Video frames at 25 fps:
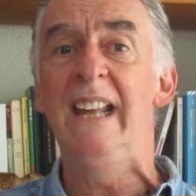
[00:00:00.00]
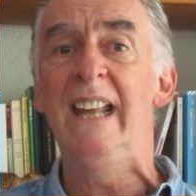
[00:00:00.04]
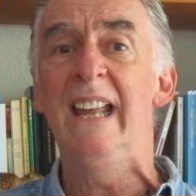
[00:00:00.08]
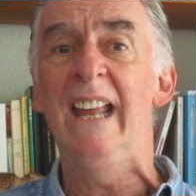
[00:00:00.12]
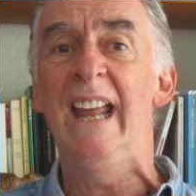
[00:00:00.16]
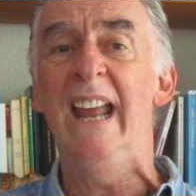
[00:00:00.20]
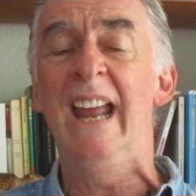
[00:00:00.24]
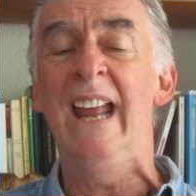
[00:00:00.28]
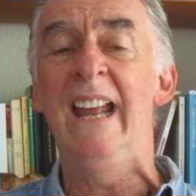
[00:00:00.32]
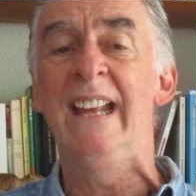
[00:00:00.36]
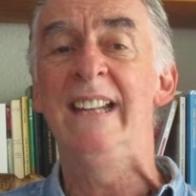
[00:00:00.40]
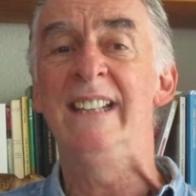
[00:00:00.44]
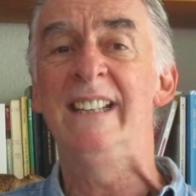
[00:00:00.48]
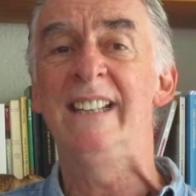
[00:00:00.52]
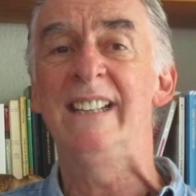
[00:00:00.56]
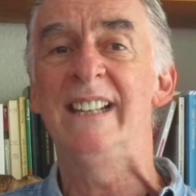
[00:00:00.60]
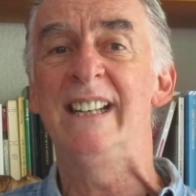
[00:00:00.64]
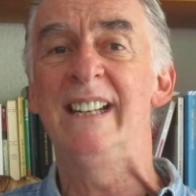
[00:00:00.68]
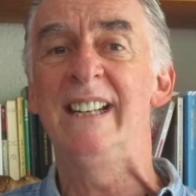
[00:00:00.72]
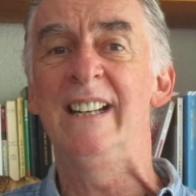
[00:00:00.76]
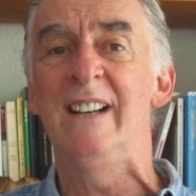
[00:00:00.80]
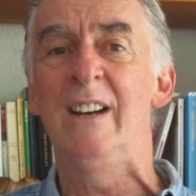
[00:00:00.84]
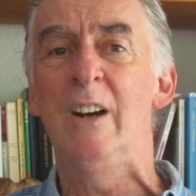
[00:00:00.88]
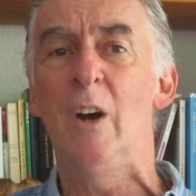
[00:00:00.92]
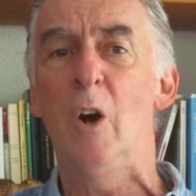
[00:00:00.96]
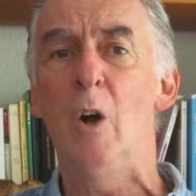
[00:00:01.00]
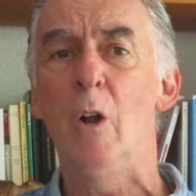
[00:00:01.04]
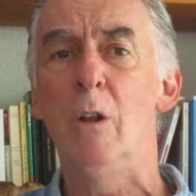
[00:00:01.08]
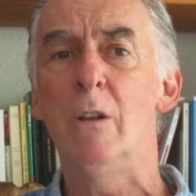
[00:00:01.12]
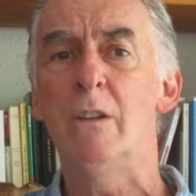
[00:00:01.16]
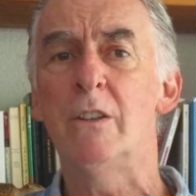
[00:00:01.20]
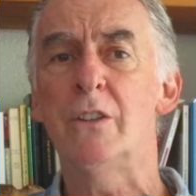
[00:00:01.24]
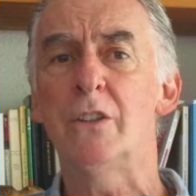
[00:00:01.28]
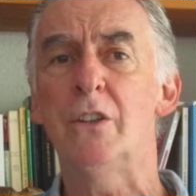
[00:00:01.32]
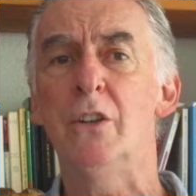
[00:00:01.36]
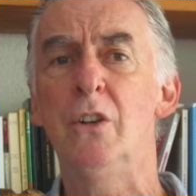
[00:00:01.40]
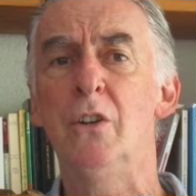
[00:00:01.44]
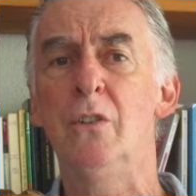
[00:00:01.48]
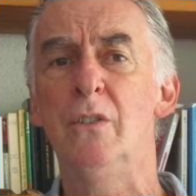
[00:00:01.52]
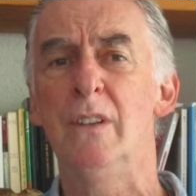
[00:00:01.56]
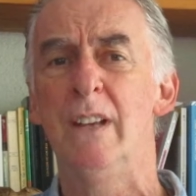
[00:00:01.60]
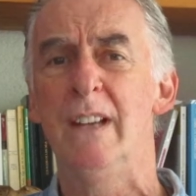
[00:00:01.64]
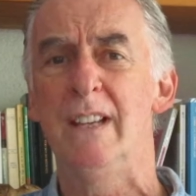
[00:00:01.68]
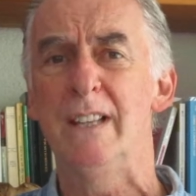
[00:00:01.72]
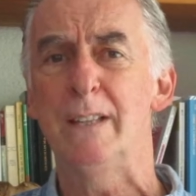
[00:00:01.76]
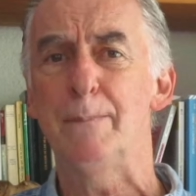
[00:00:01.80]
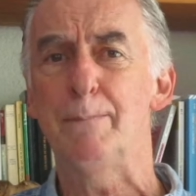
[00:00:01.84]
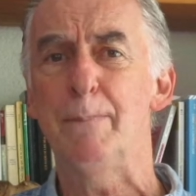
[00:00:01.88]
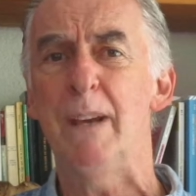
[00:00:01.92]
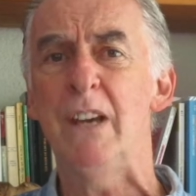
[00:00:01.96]
And also,
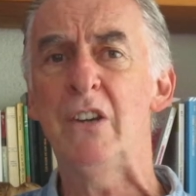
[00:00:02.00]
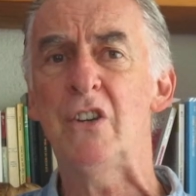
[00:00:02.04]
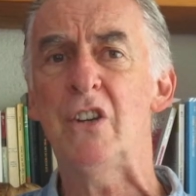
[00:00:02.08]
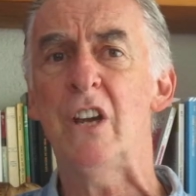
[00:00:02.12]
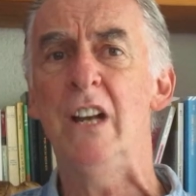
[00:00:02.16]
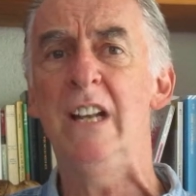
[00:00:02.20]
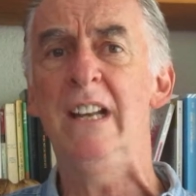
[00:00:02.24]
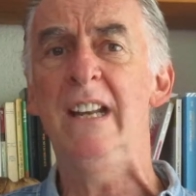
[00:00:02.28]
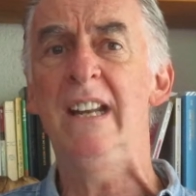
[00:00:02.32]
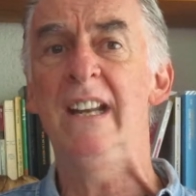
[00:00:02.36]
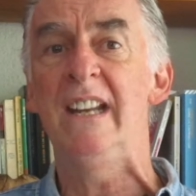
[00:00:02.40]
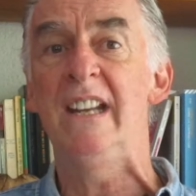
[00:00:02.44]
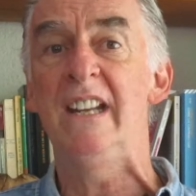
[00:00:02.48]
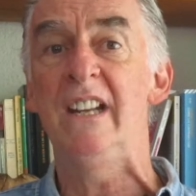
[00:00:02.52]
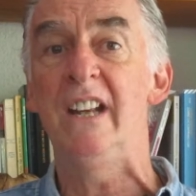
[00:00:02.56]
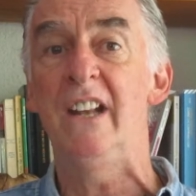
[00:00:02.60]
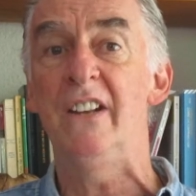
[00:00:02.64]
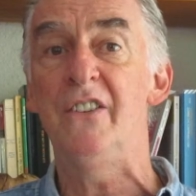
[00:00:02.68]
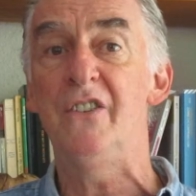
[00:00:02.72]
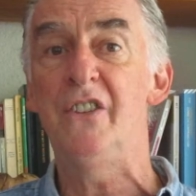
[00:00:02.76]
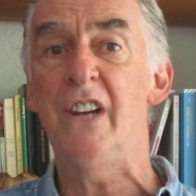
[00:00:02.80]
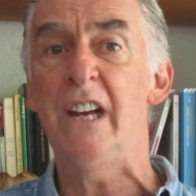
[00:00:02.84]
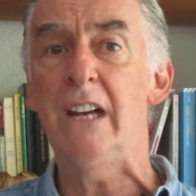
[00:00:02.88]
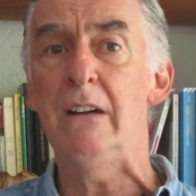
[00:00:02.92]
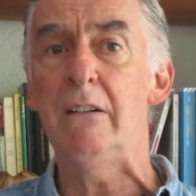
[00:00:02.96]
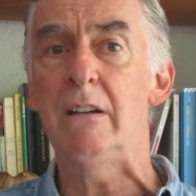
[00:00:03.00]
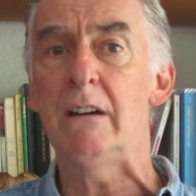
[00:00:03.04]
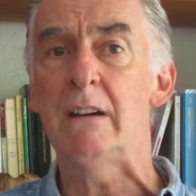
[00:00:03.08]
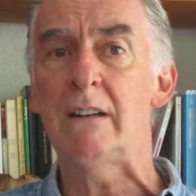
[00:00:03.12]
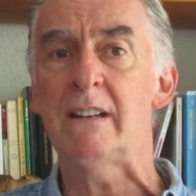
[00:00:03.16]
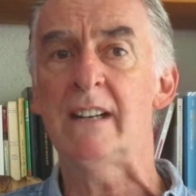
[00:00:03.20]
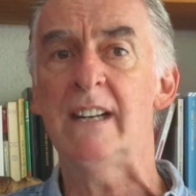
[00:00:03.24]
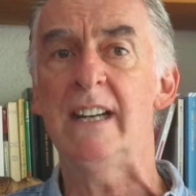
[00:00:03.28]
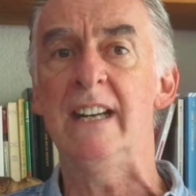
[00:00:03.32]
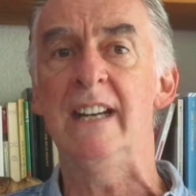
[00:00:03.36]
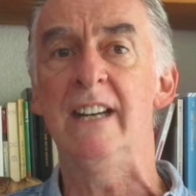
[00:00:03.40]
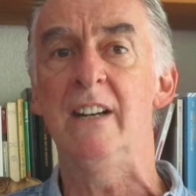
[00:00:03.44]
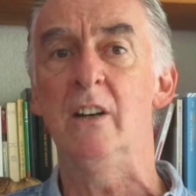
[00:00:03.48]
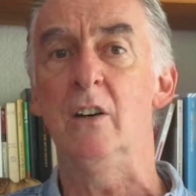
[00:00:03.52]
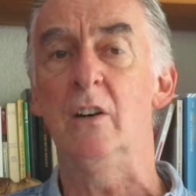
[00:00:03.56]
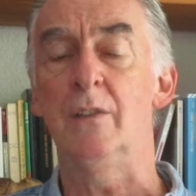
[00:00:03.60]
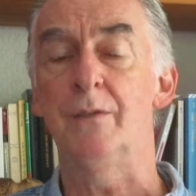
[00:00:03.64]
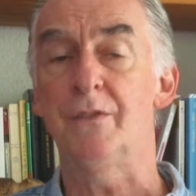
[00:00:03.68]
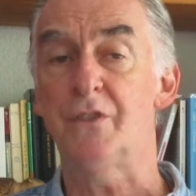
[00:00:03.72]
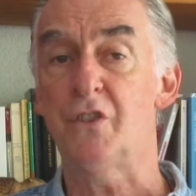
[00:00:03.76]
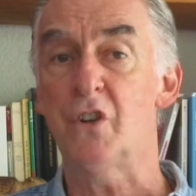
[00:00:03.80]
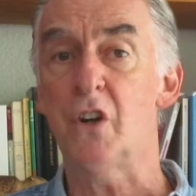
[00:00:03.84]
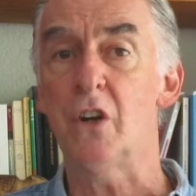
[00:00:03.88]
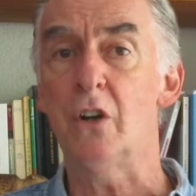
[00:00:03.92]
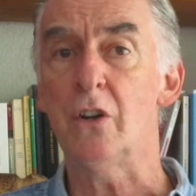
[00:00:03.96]
especially hierarchy of
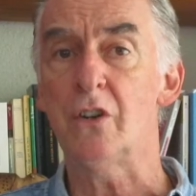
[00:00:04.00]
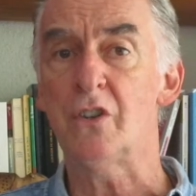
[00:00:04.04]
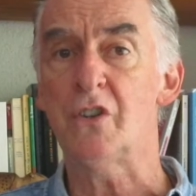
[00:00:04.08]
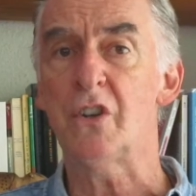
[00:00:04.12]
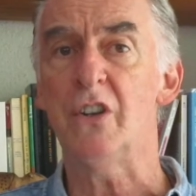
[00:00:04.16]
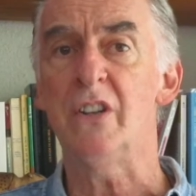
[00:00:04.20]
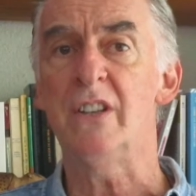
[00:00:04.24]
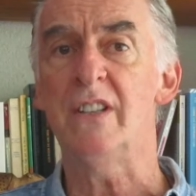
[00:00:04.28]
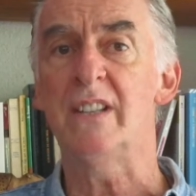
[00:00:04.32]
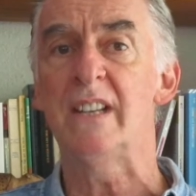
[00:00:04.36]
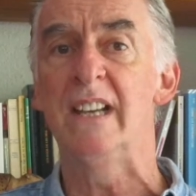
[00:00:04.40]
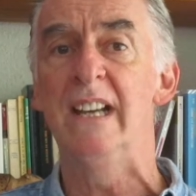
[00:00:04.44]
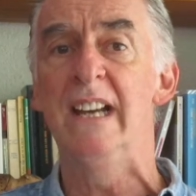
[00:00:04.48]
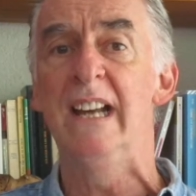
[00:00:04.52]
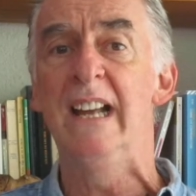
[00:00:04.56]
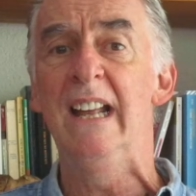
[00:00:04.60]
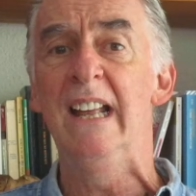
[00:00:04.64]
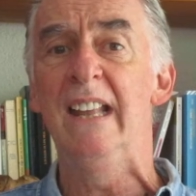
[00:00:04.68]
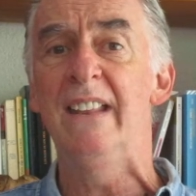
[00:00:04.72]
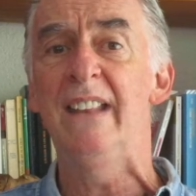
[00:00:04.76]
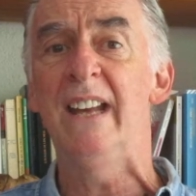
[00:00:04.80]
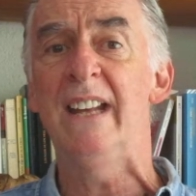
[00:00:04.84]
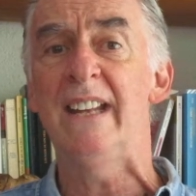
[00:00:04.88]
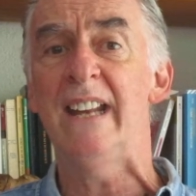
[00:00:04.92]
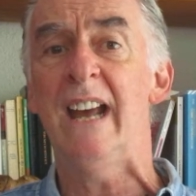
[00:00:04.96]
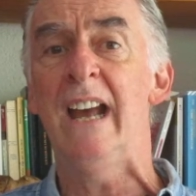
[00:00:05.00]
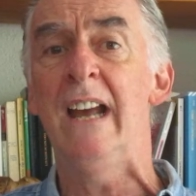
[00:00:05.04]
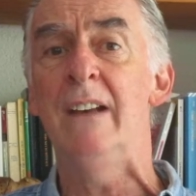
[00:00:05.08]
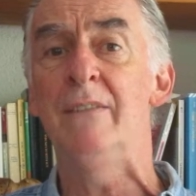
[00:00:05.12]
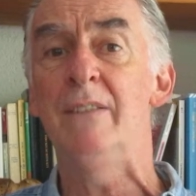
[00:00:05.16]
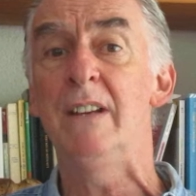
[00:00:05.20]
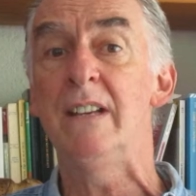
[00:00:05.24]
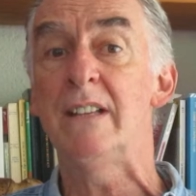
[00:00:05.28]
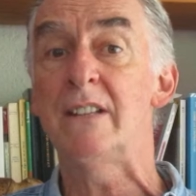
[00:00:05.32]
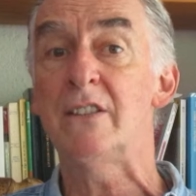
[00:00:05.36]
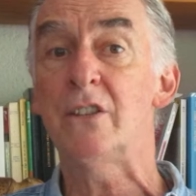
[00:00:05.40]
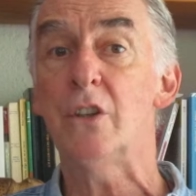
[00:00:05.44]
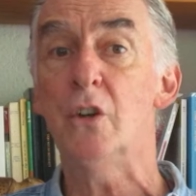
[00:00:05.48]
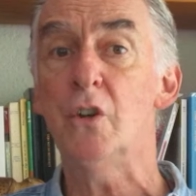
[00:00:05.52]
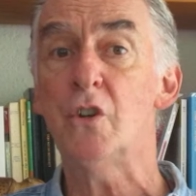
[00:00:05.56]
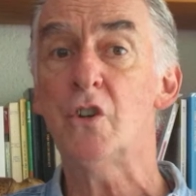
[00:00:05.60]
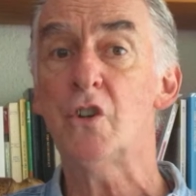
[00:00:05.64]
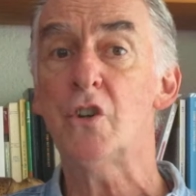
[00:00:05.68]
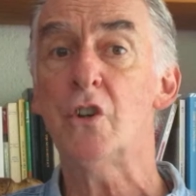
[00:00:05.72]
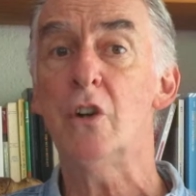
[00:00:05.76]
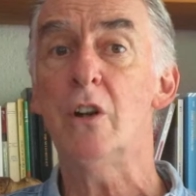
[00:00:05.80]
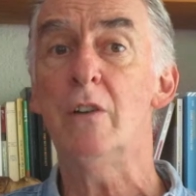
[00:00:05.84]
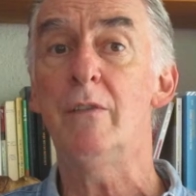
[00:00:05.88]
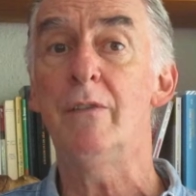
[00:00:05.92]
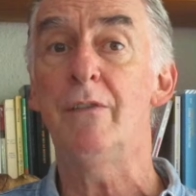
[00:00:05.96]
churches that have a
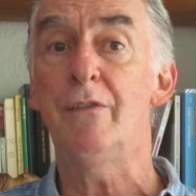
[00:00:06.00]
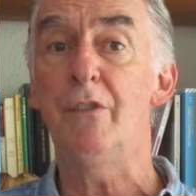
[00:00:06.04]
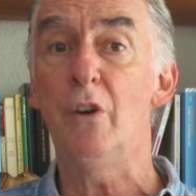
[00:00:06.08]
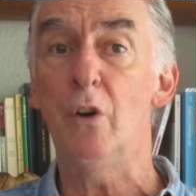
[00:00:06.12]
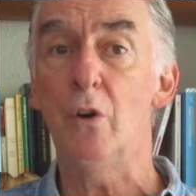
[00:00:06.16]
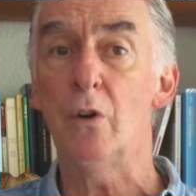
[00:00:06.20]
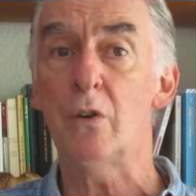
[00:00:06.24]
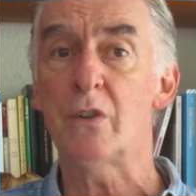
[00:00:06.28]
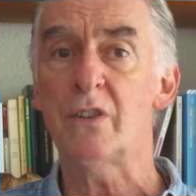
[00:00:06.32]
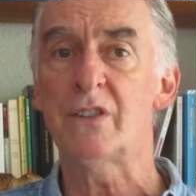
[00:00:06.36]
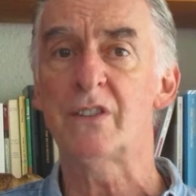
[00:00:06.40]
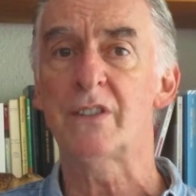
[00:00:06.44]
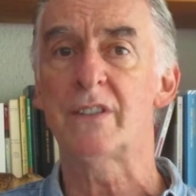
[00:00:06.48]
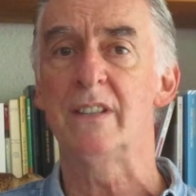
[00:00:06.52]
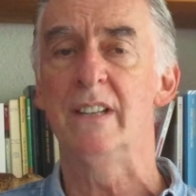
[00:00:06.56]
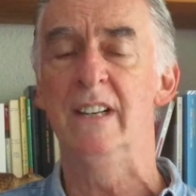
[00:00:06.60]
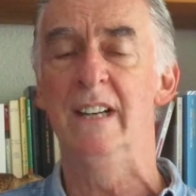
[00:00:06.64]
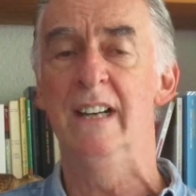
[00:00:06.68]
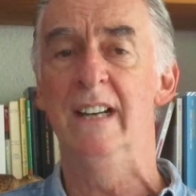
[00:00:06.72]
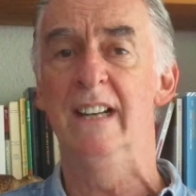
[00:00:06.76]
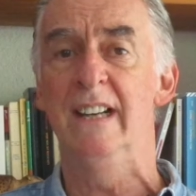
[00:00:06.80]
social force